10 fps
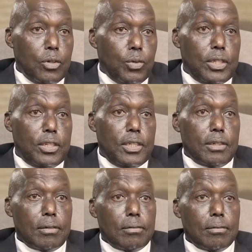
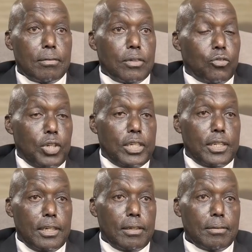Wajir, mm. straight
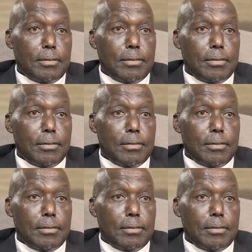A.